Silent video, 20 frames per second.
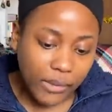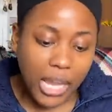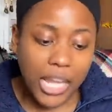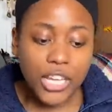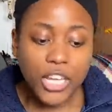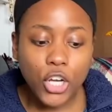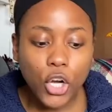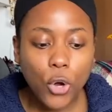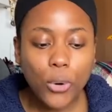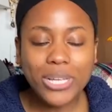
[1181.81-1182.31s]

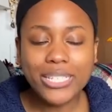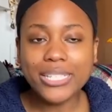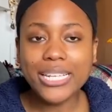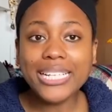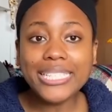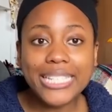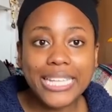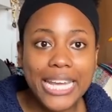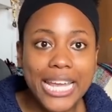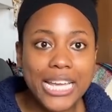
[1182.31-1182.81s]
you know, it's
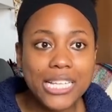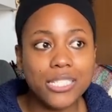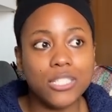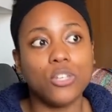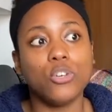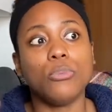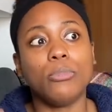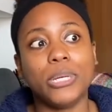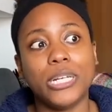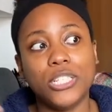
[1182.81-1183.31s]
not to
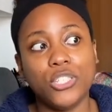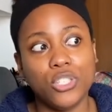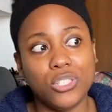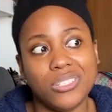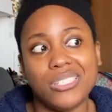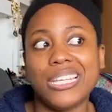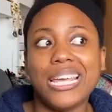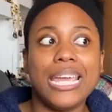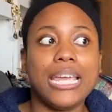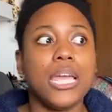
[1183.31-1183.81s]
cancel, but it's
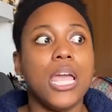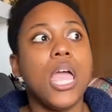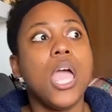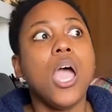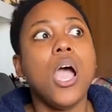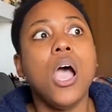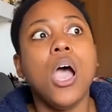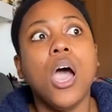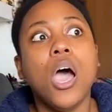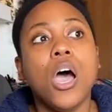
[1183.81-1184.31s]
just like,
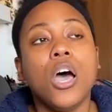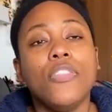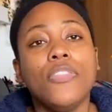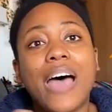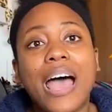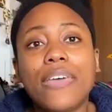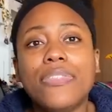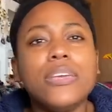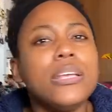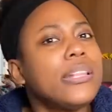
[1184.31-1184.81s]

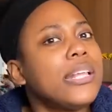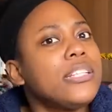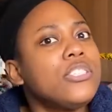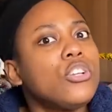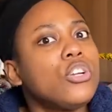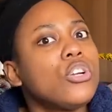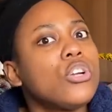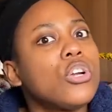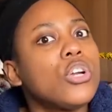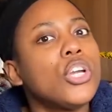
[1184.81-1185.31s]
I think that's
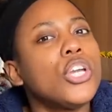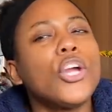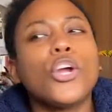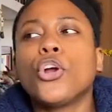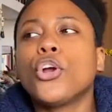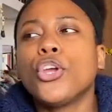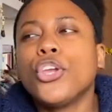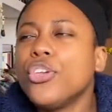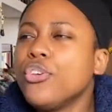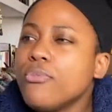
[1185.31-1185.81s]
her
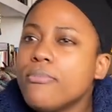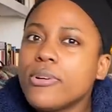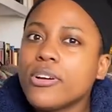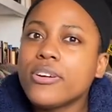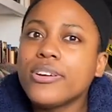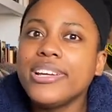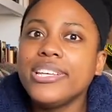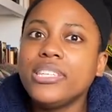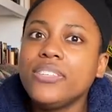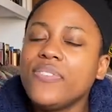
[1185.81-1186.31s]

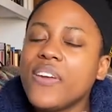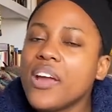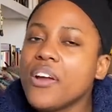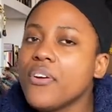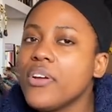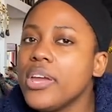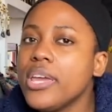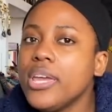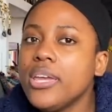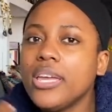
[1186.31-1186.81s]
humor is
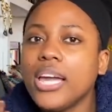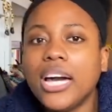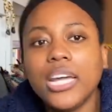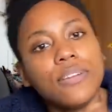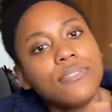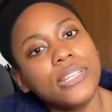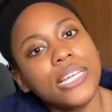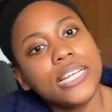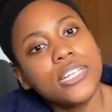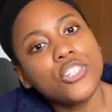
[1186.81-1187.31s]
very kind
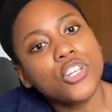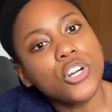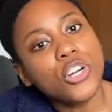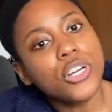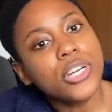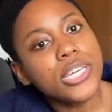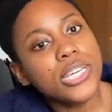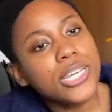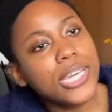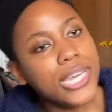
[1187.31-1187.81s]
of like
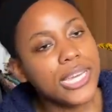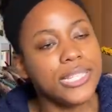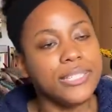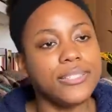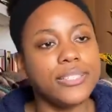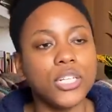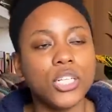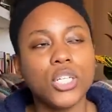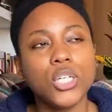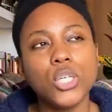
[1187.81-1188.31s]
dark and
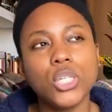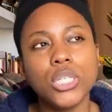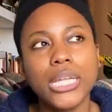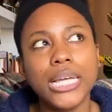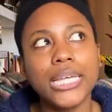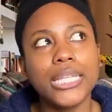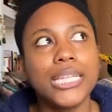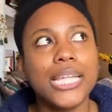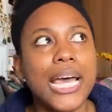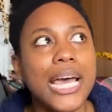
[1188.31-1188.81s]
cynical
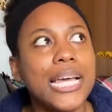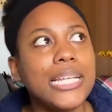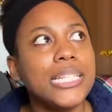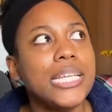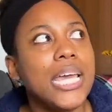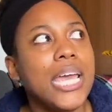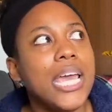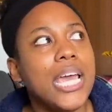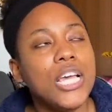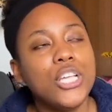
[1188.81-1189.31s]
like that.
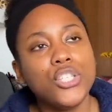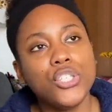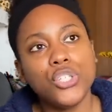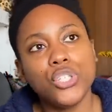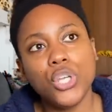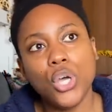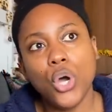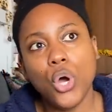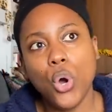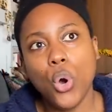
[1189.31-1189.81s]

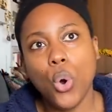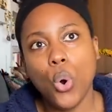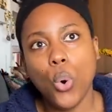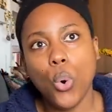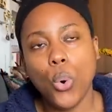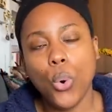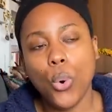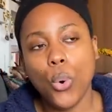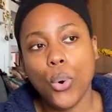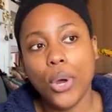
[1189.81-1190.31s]

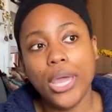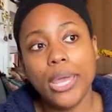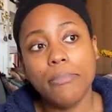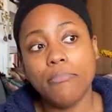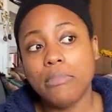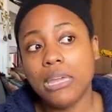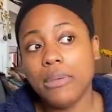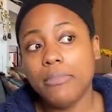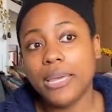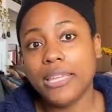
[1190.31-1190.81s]
So
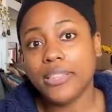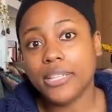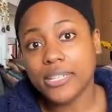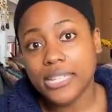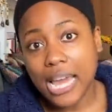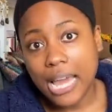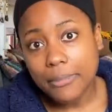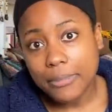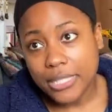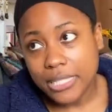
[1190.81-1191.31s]
maybe at the
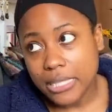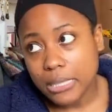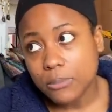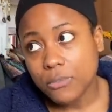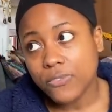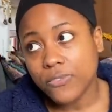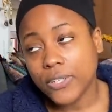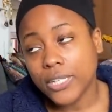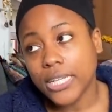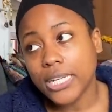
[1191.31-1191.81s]
time it
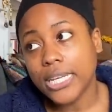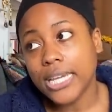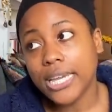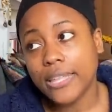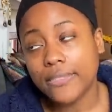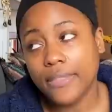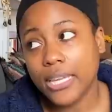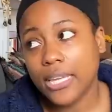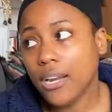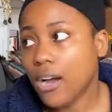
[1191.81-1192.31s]
seemed funny,
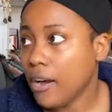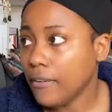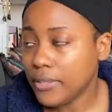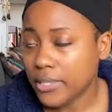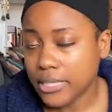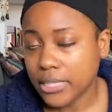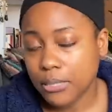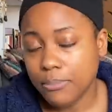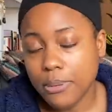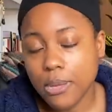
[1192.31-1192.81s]
and then
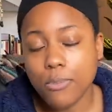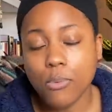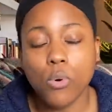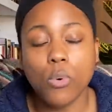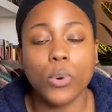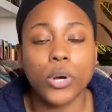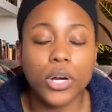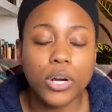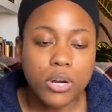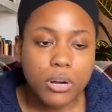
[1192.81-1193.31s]
obviously people
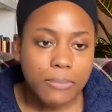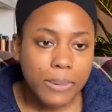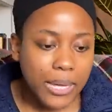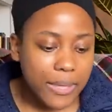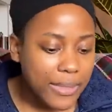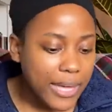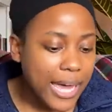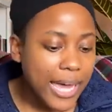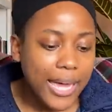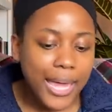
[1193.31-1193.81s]
were hurt by
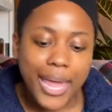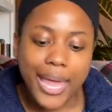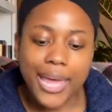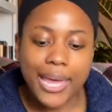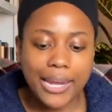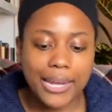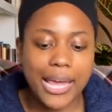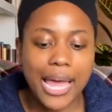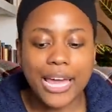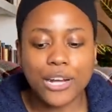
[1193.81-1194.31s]
that,
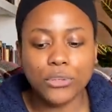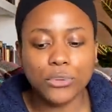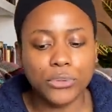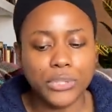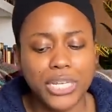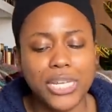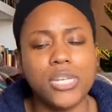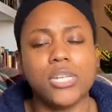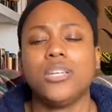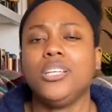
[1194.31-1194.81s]
and I don't
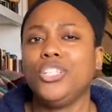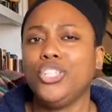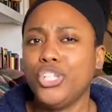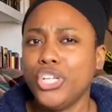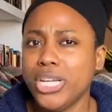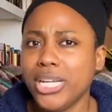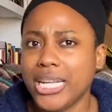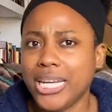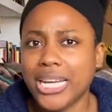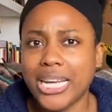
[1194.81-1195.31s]
think
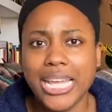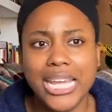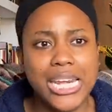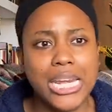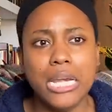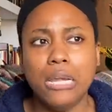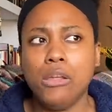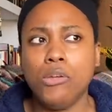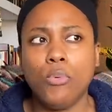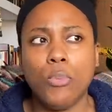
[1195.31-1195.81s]
she did it in
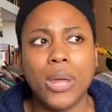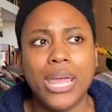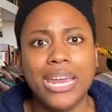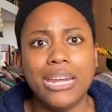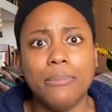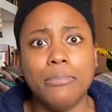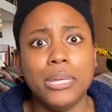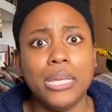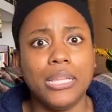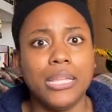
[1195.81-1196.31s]
any way
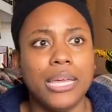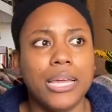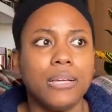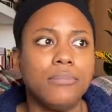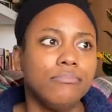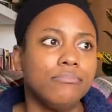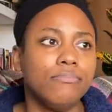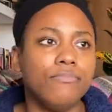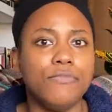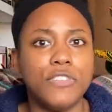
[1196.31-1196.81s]
to be like
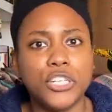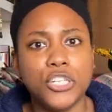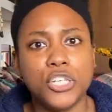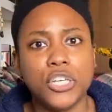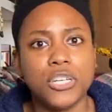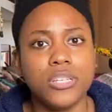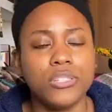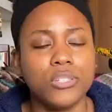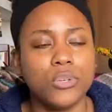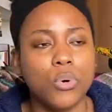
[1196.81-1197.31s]

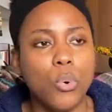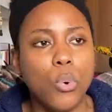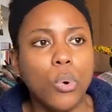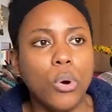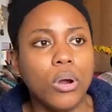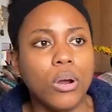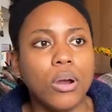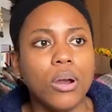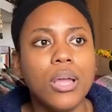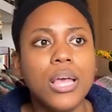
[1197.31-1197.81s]
vicious
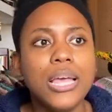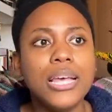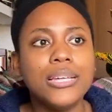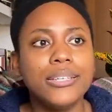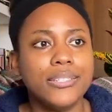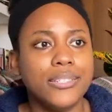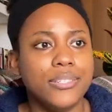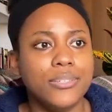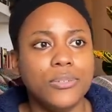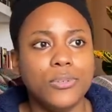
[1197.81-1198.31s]
or
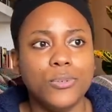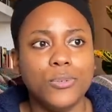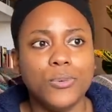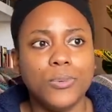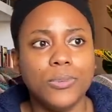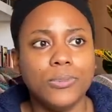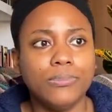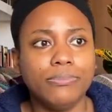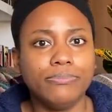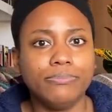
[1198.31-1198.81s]

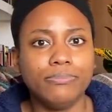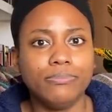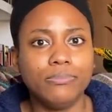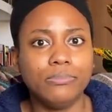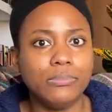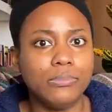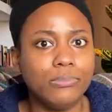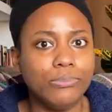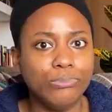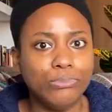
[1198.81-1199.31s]
to
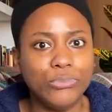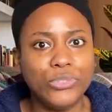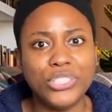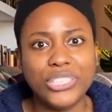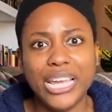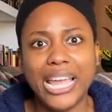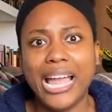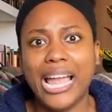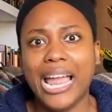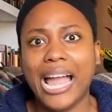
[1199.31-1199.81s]

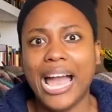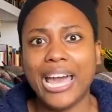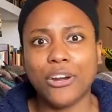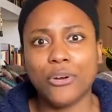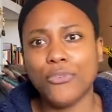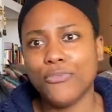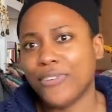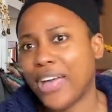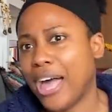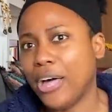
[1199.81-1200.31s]
say I
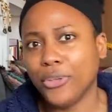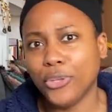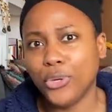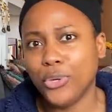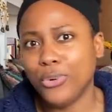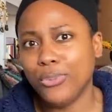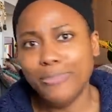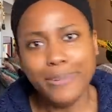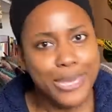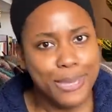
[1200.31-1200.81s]
don't
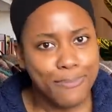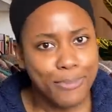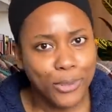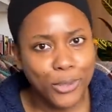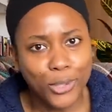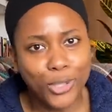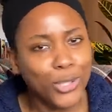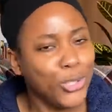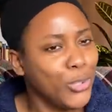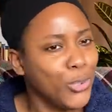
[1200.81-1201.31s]
value
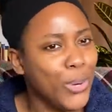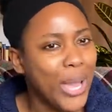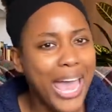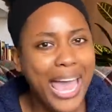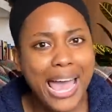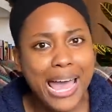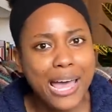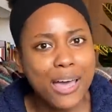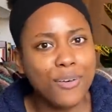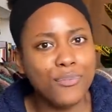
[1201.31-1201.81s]
people who
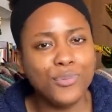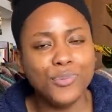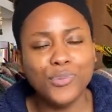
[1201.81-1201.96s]
have,